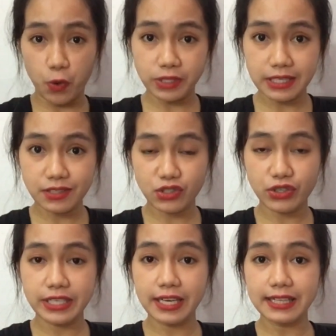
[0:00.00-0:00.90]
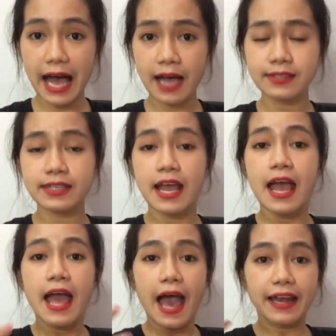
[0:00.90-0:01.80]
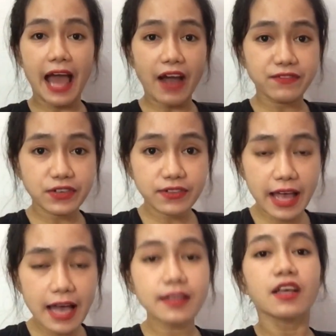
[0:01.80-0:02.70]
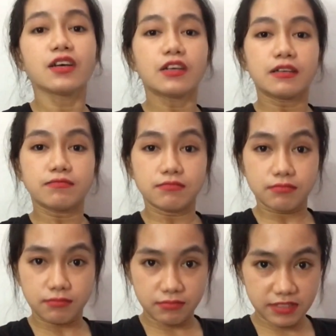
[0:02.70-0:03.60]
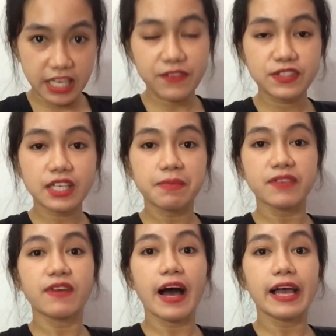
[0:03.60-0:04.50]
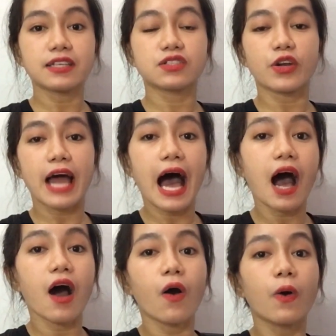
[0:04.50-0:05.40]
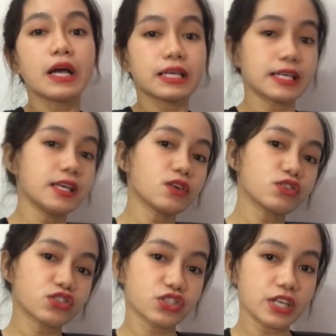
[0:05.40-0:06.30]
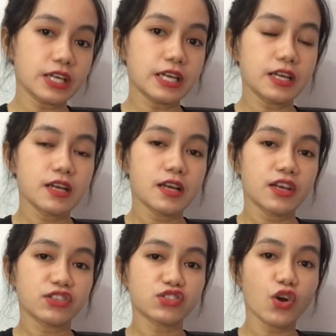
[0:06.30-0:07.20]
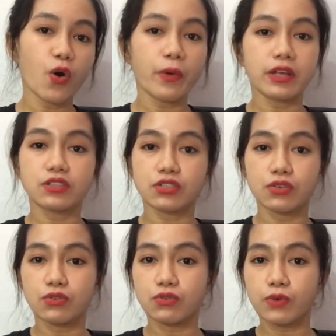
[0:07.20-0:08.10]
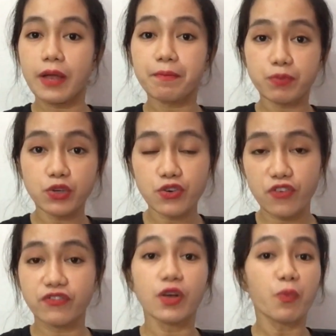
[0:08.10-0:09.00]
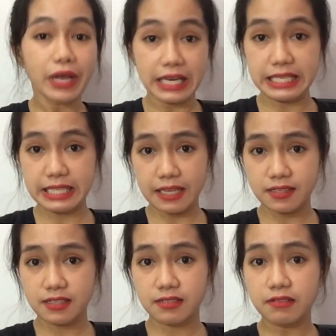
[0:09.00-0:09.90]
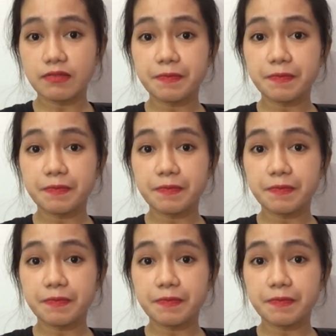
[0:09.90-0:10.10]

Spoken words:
noticed during the class, and after that, give some advice on how he or she is going to improve the weaknesses.